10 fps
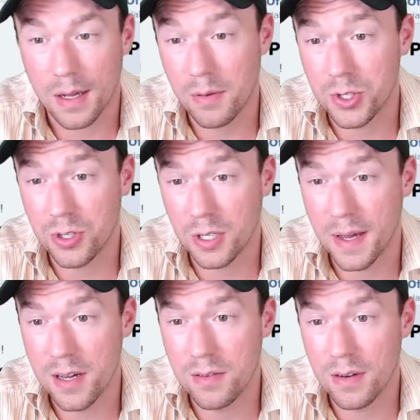I don't want to trick
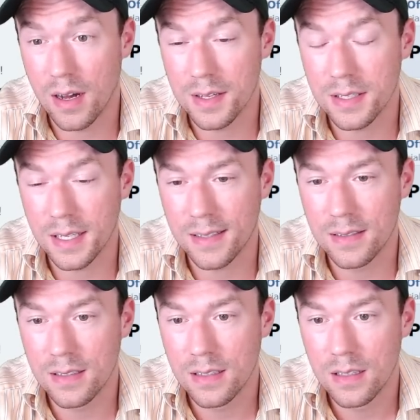my own, honestly.
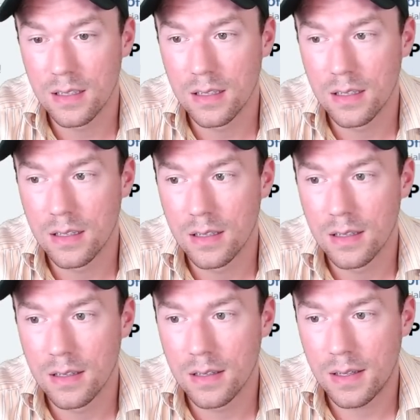So
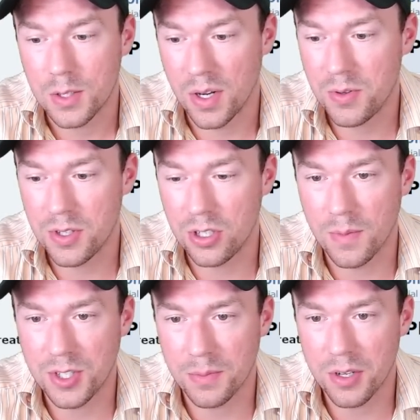we're not doing
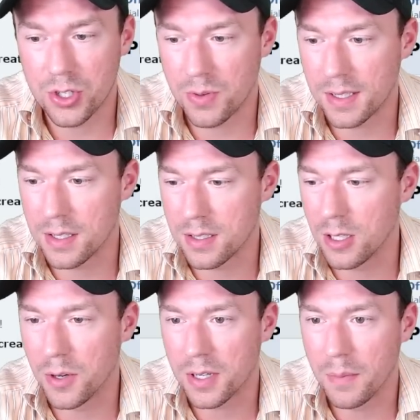too much. I'm going to trick the
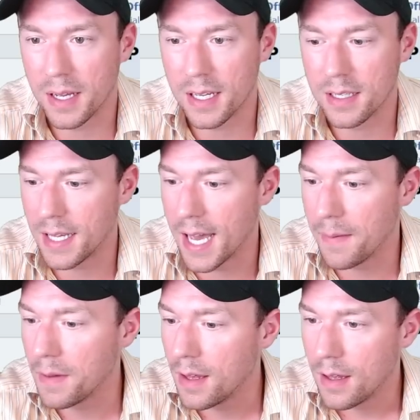Slowbro coming in.
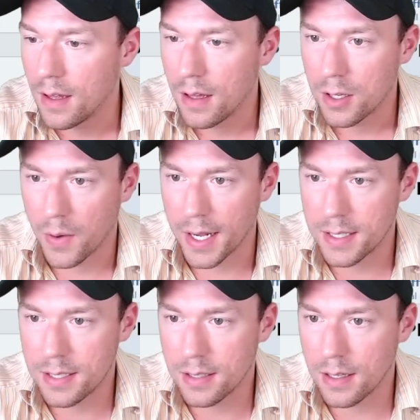Yeah.
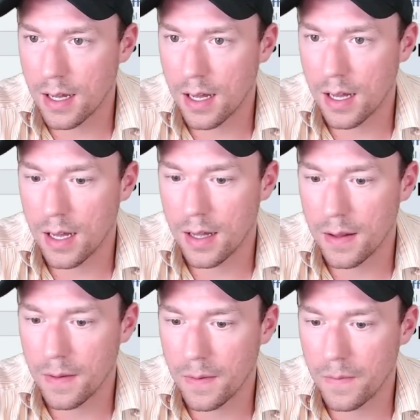Great.
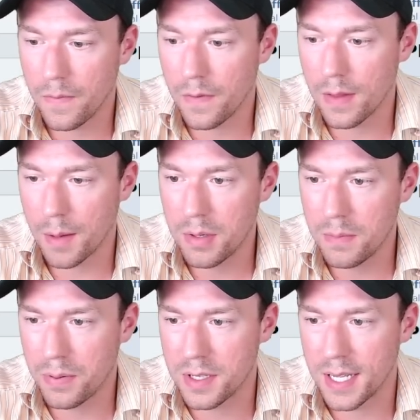Uh, I'm
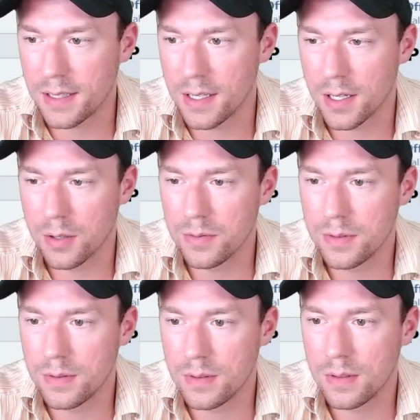going to predict they don't
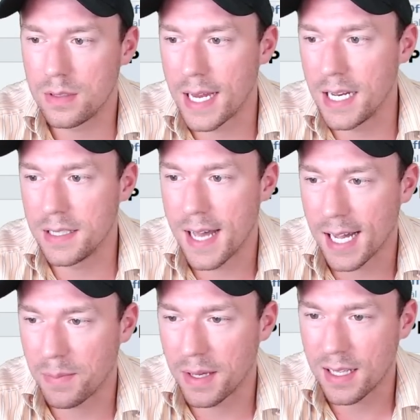stay and
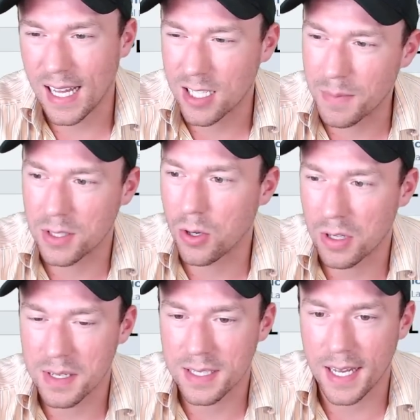attack me. I could be
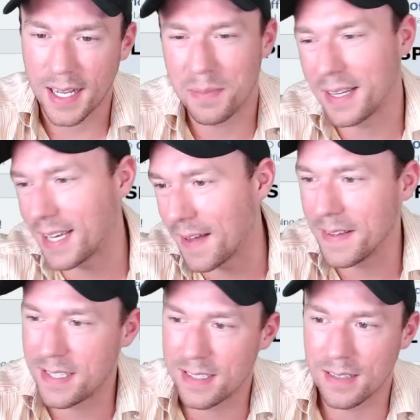totally mistaken here, but
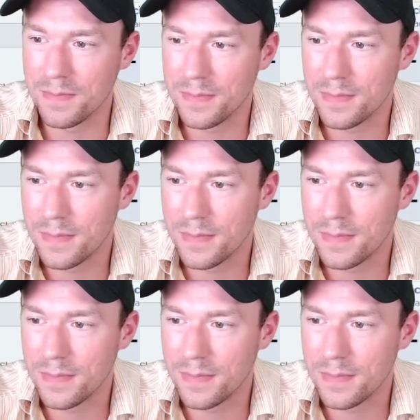again, this is a,